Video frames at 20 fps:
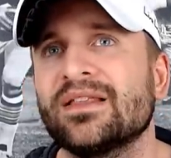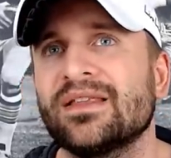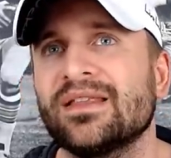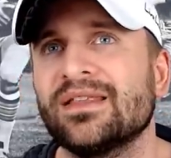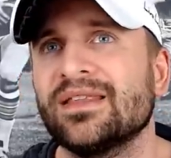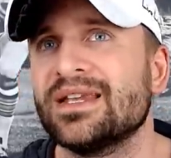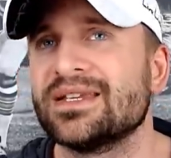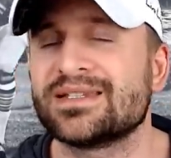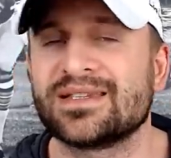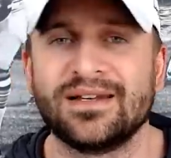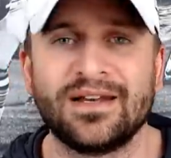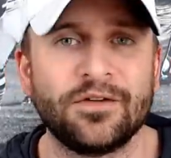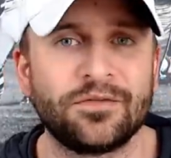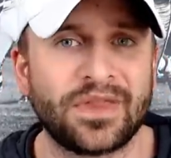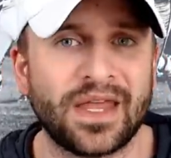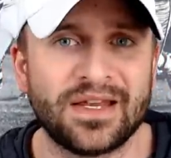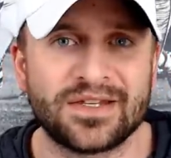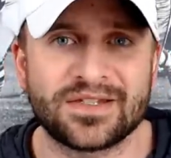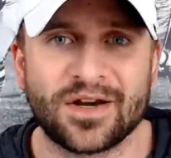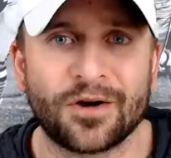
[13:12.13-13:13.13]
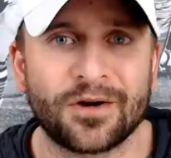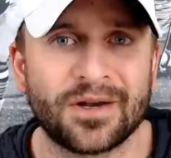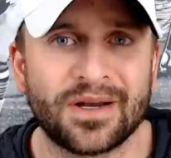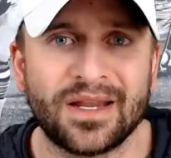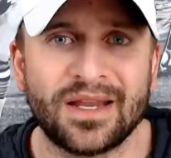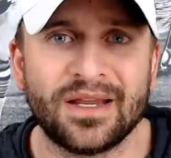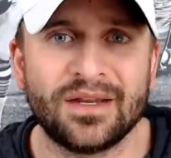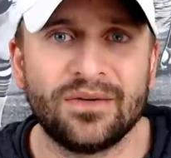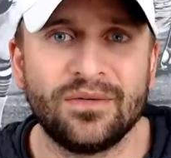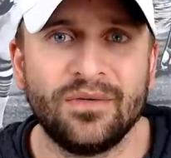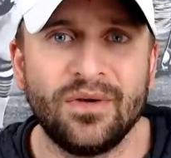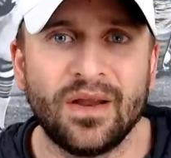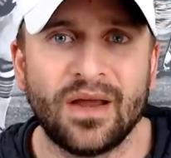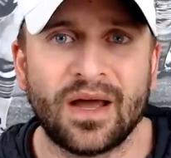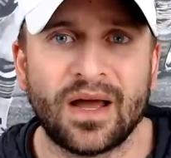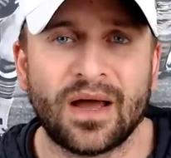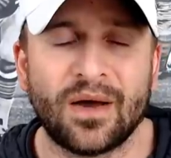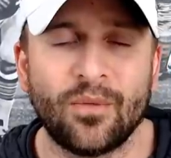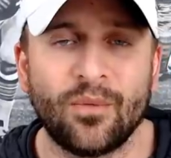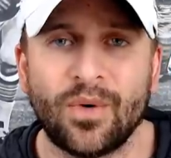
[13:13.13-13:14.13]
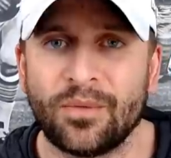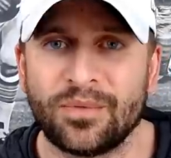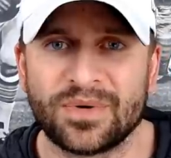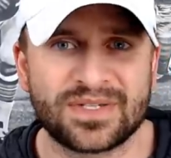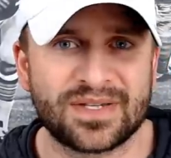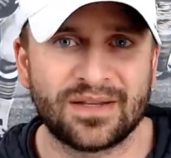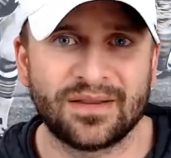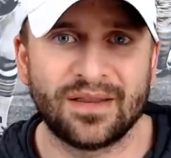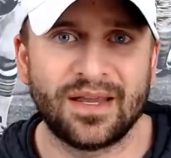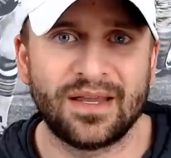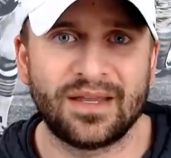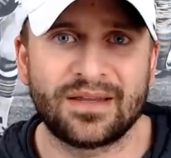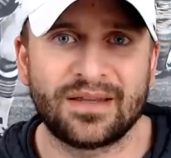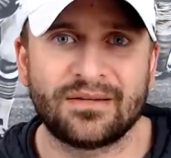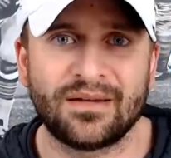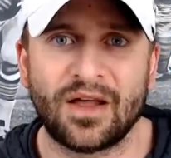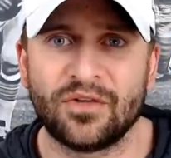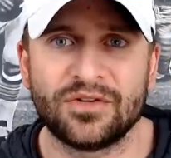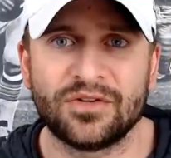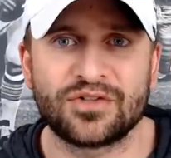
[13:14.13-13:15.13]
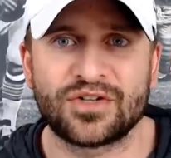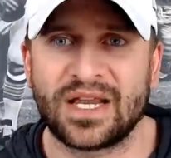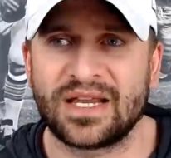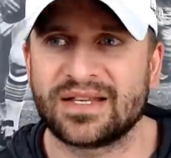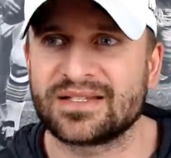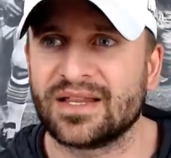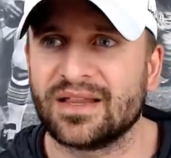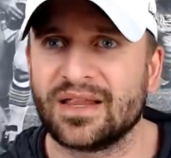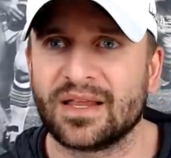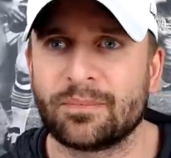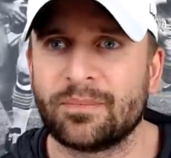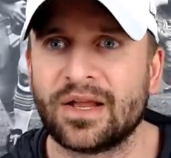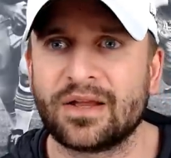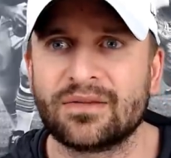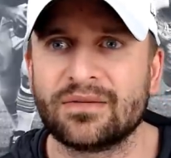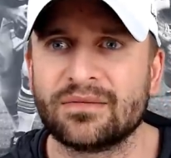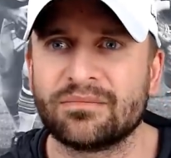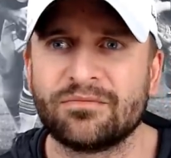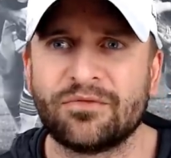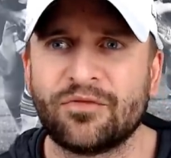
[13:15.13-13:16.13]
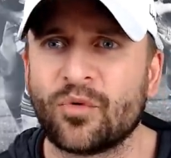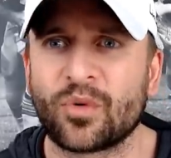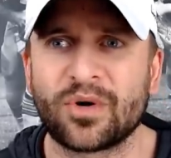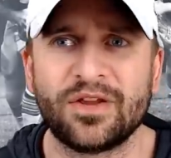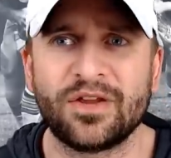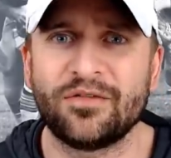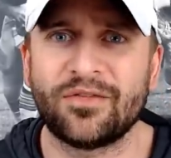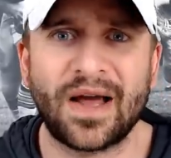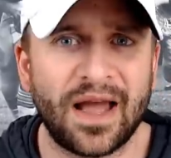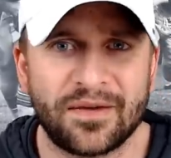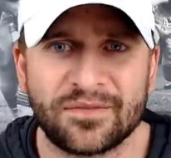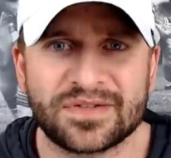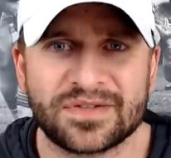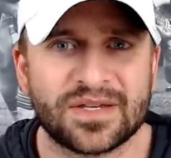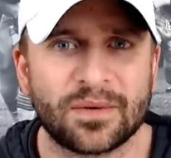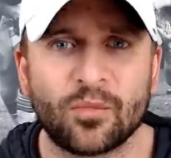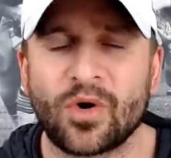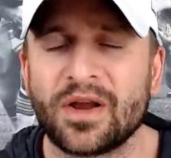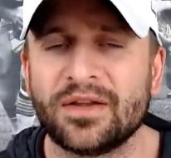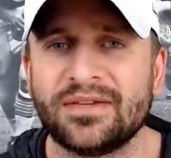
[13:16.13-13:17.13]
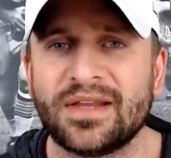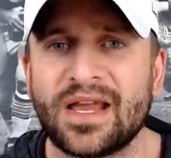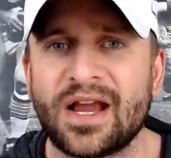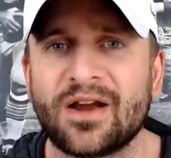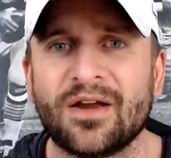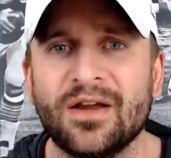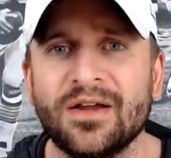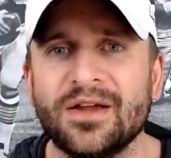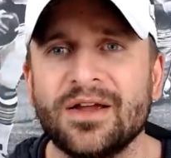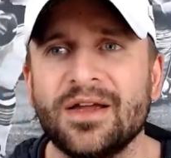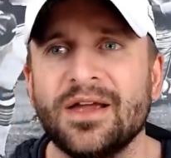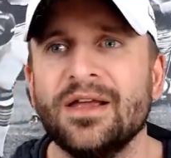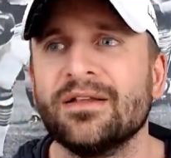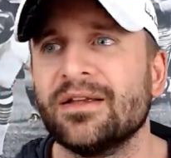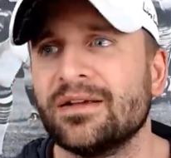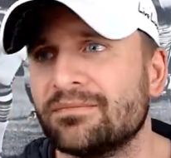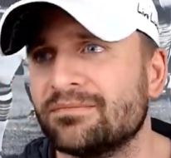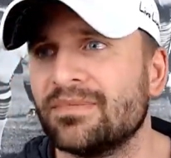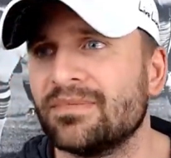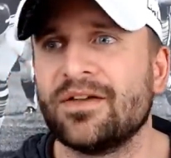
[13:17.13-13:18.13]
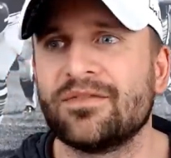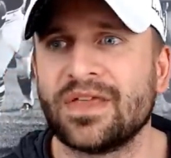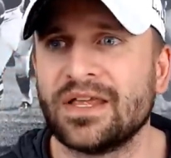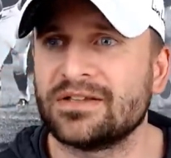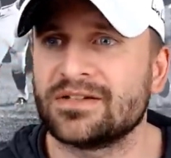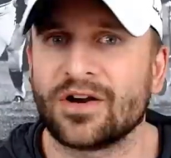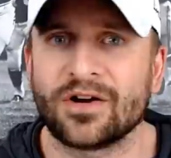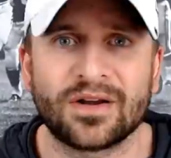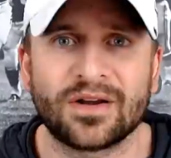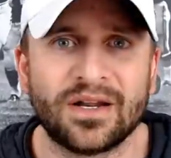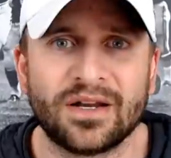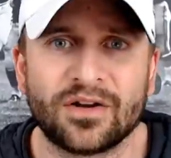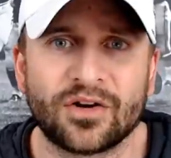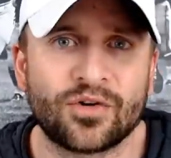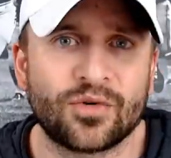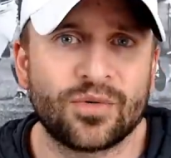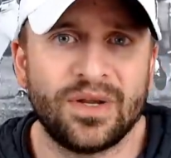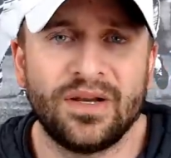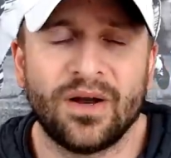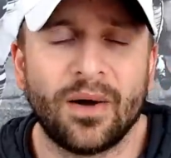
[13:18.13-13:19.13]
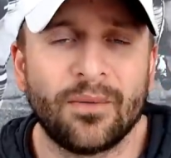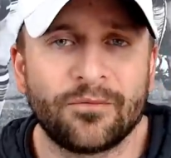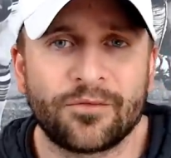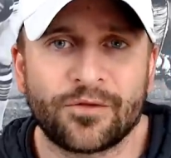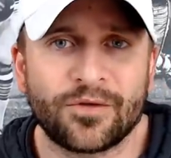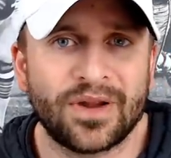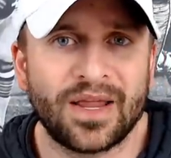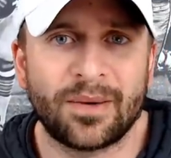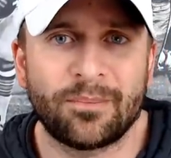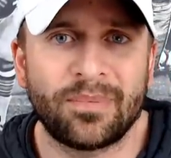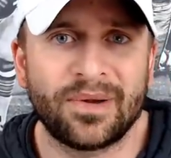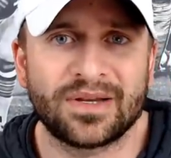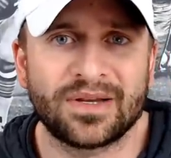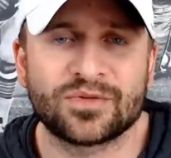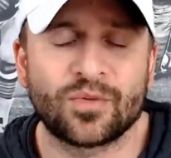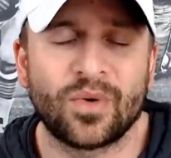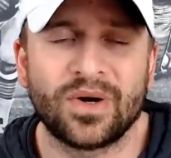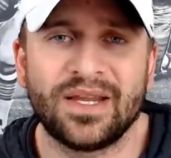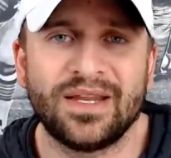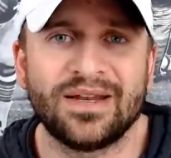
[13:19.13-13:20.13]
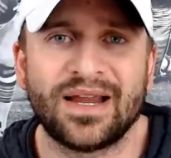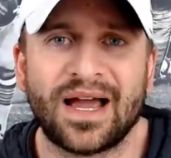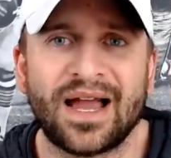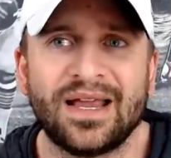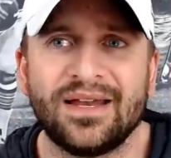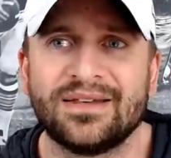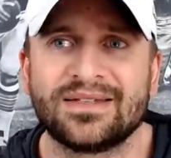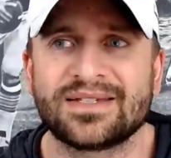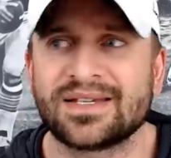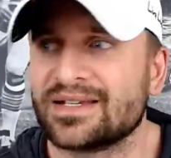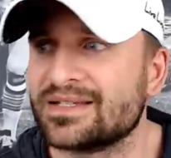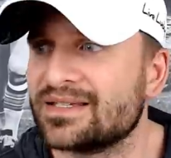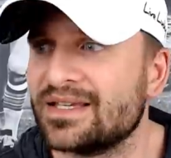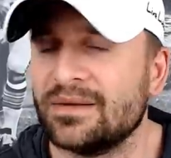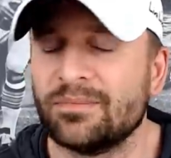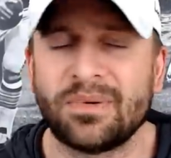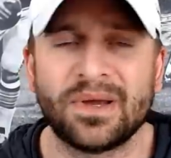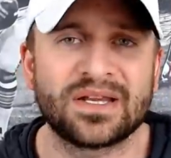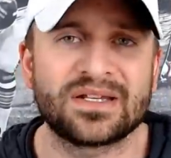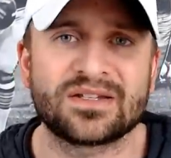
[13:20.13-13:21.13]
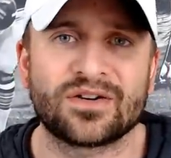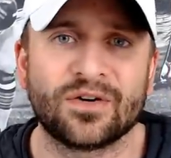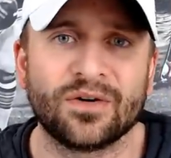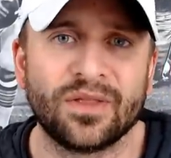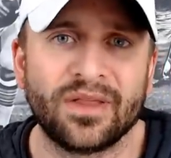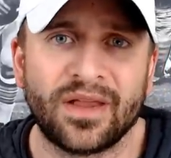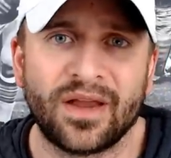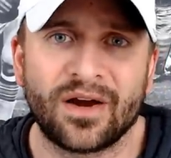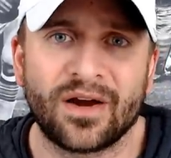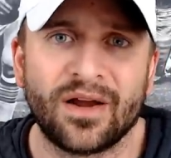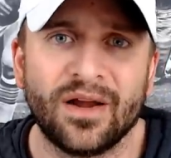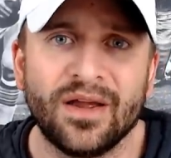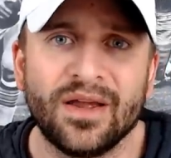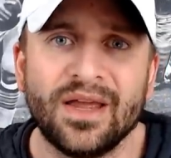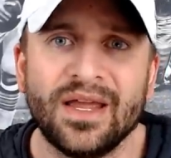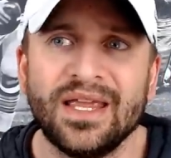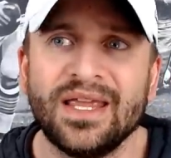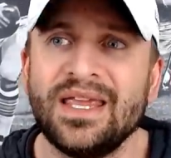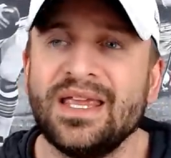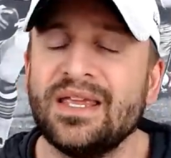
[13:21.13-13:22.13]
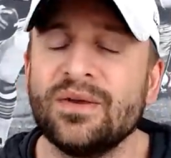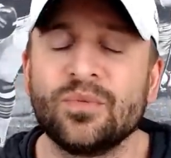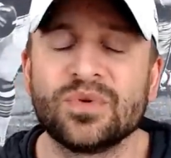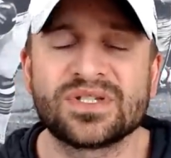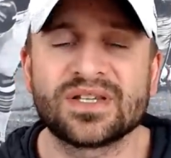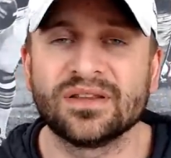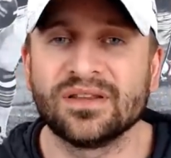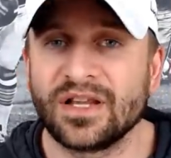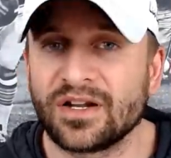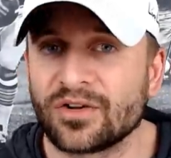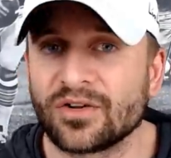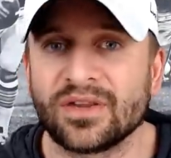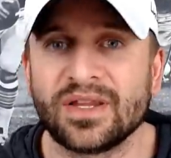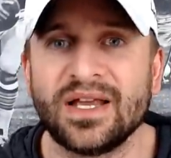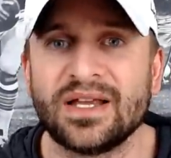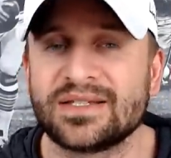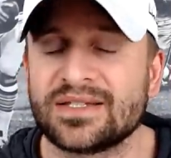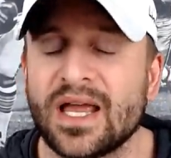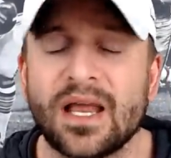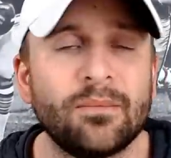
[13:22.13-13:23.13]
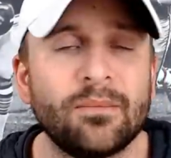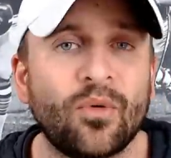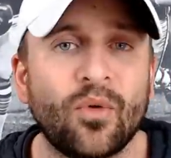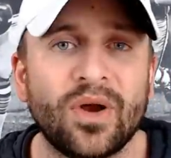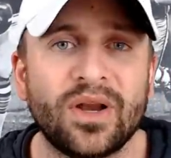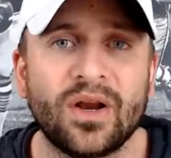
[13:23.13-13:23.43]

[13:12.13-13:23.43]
listen, if they targeted, what was it, like Elton Jenkins at like pick 45 somewhere in there, like if they targeted a Creed Humphrey at pick 29, 16 picks earlier, he was literally a 10.0,